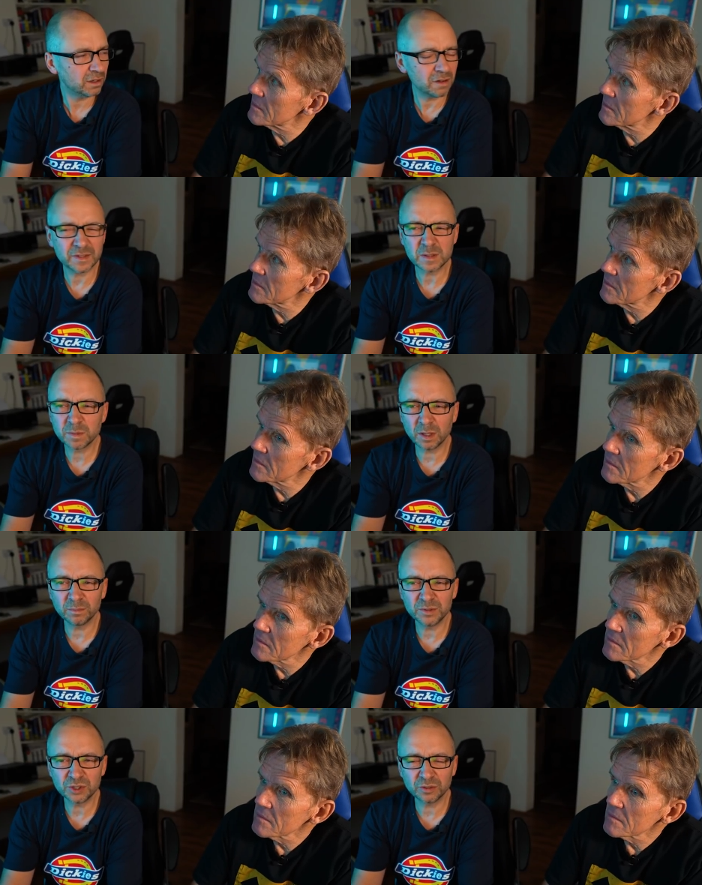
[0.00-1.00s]
Speaker 1: lot of these
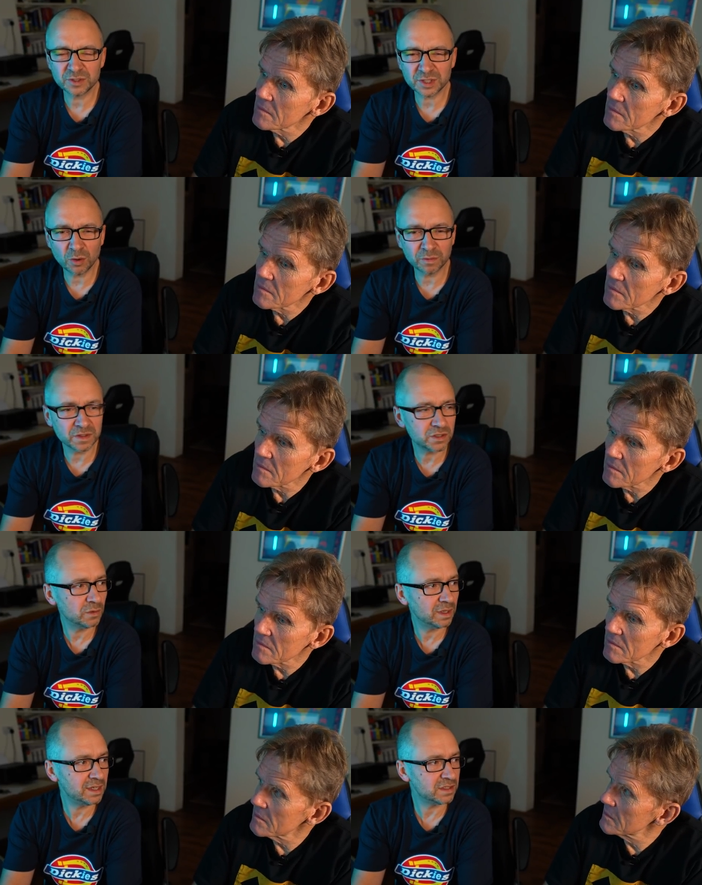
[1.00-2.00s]
problems you're solving
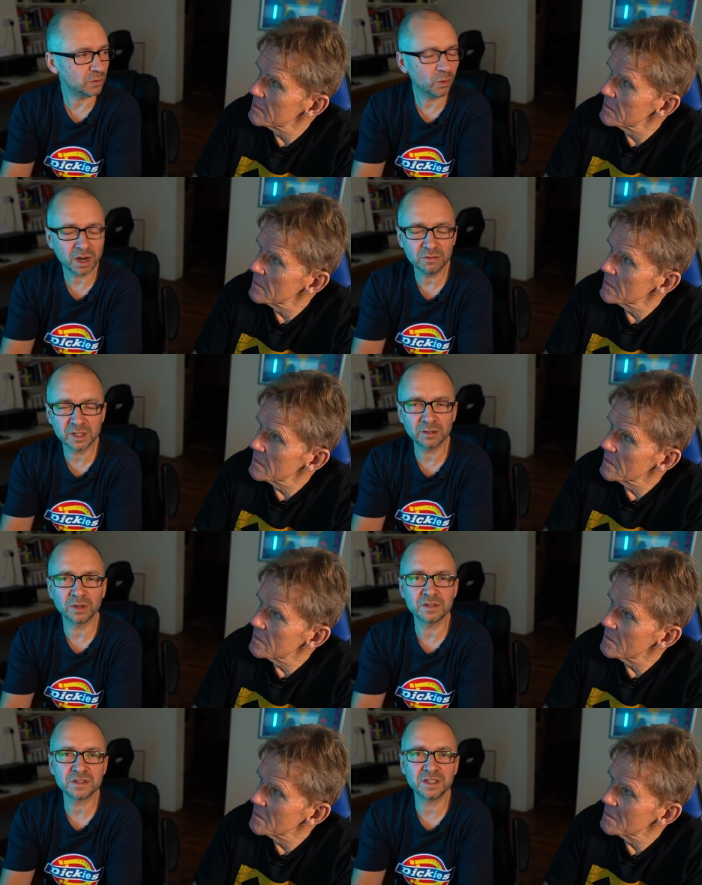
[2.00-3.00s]
too easy. What I really
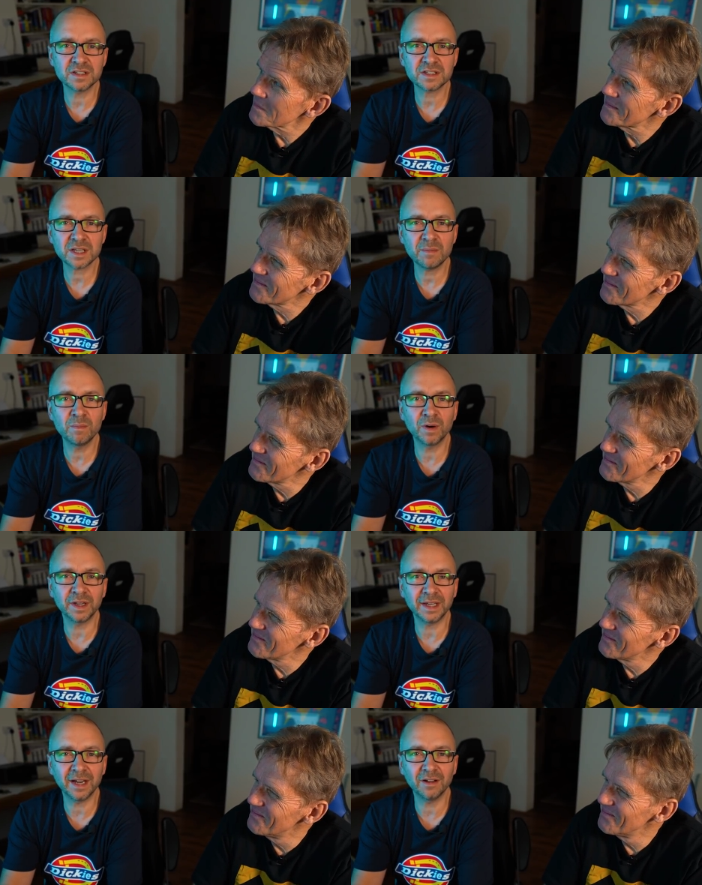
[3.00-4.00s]
want to see is
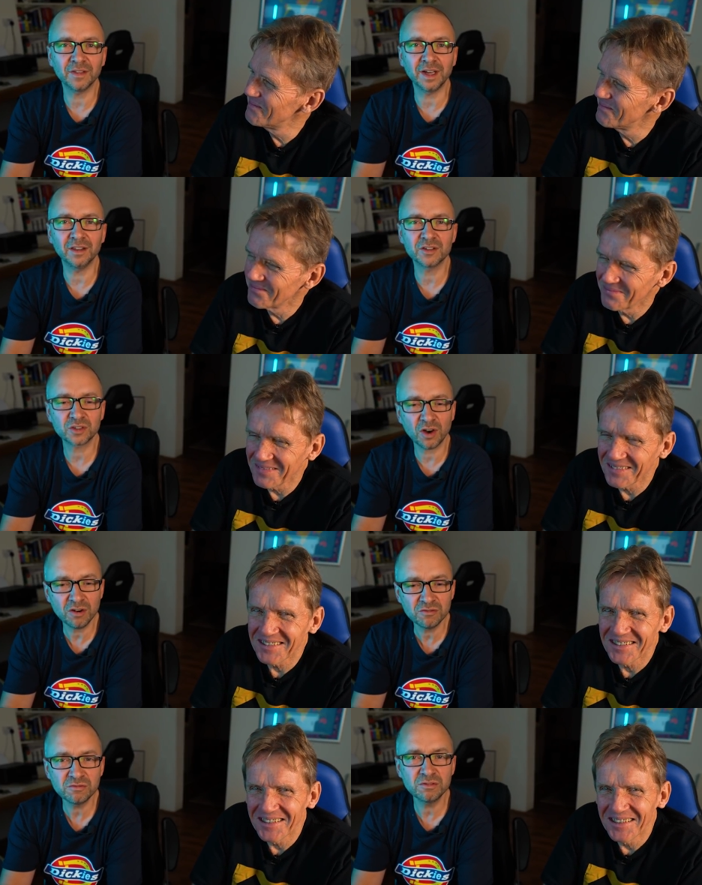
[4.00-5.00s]
somebody out there that's
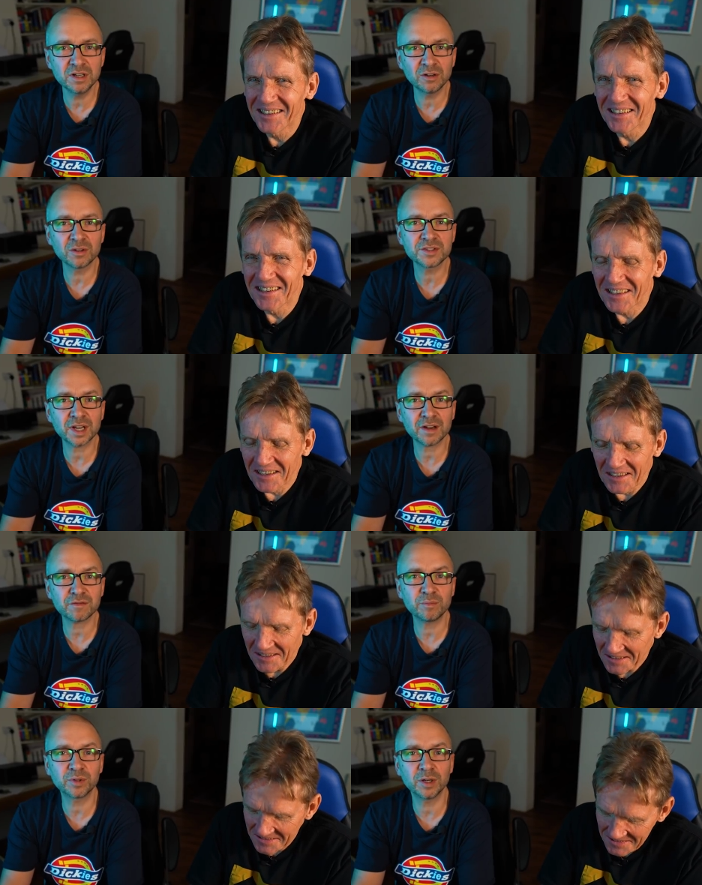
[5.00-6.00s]
got a real
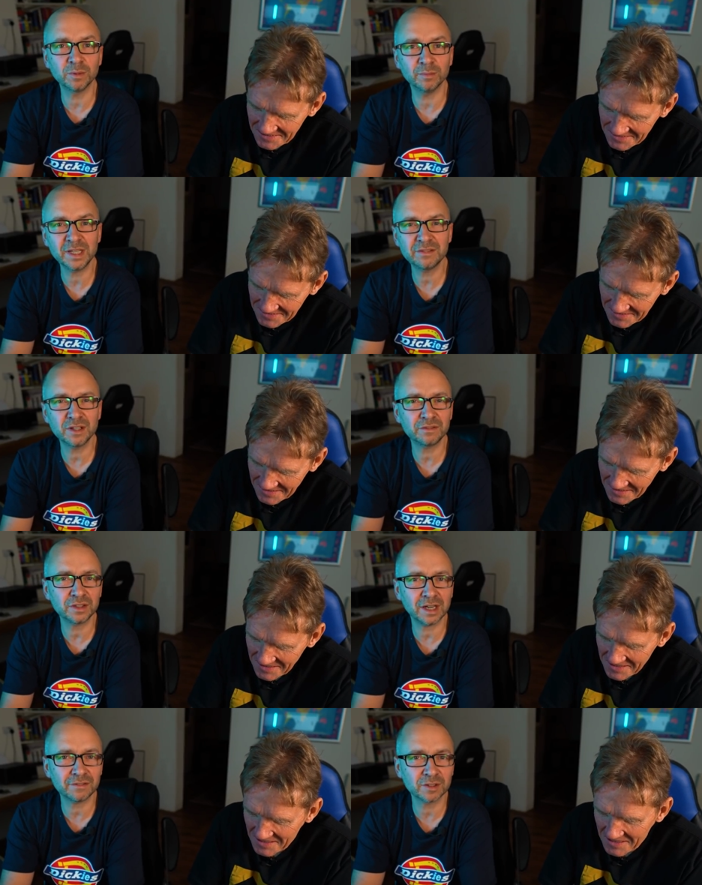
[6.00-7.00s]
tough problem, even
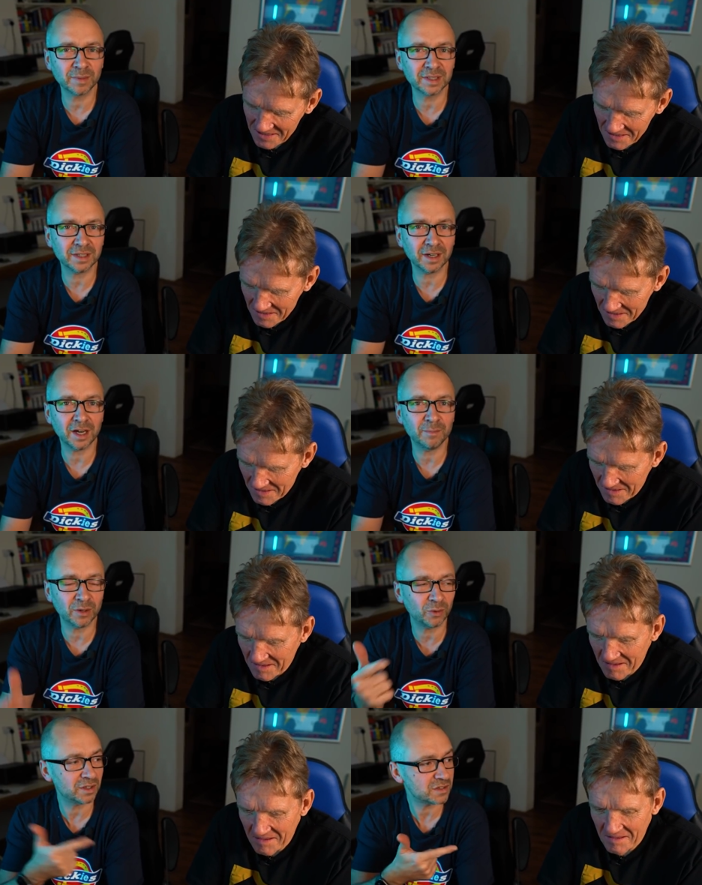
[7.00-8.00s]
if you have to make it
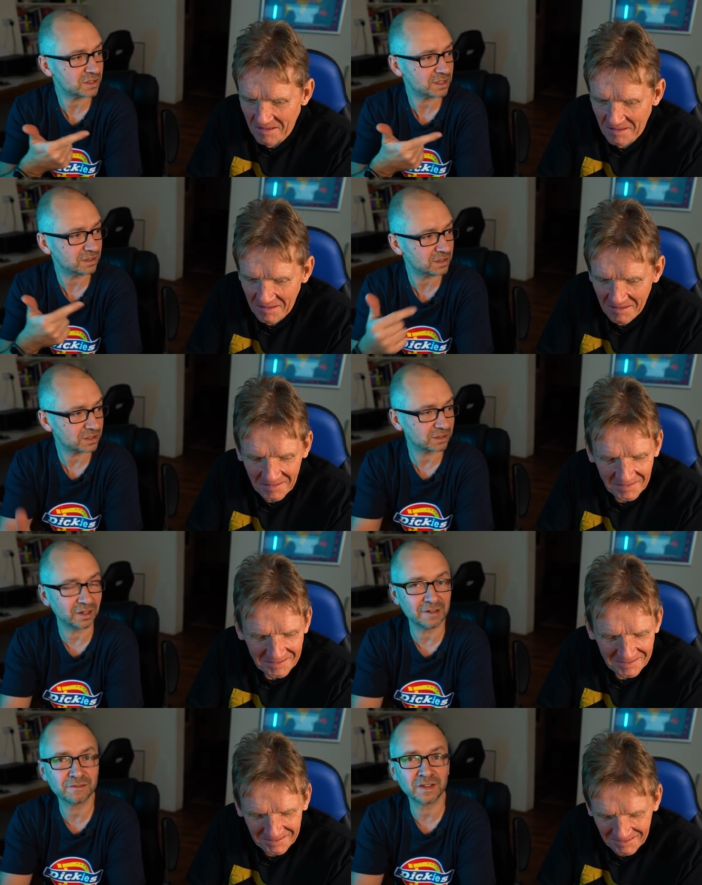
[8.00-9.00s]
up. I want to see this
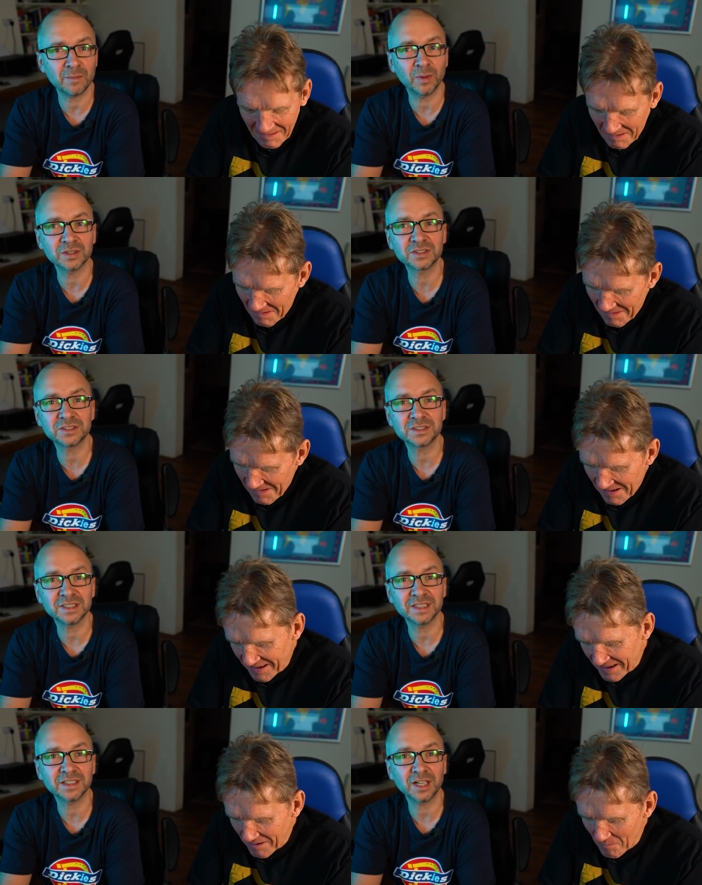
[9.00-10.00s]
guy flummoxed.
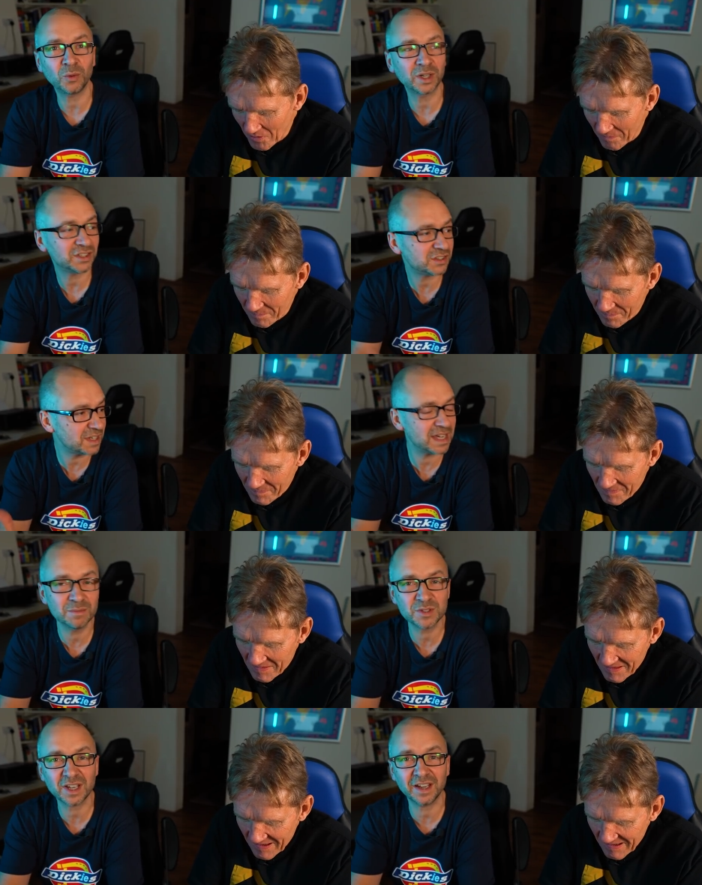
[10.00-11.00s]
Yeah, I want to see
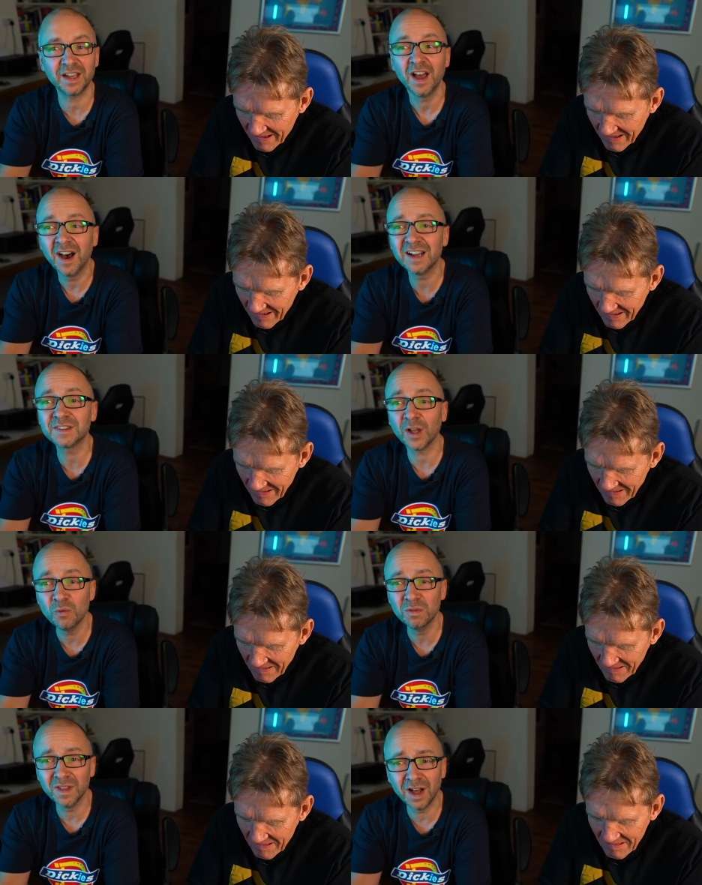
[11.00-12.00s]
him say, I
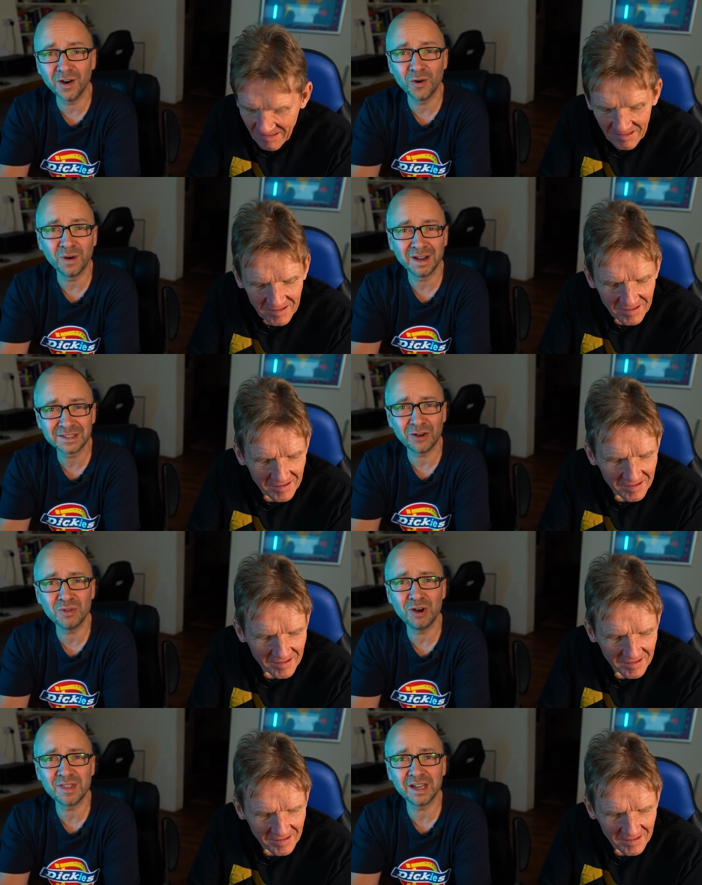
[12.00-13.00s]
don't know
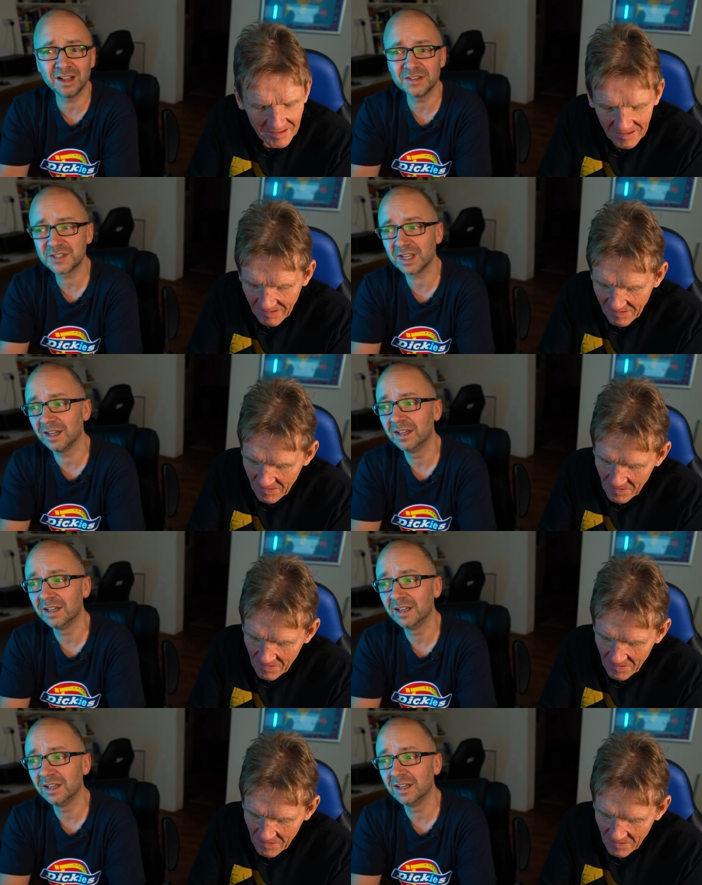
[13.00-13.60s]
the answer.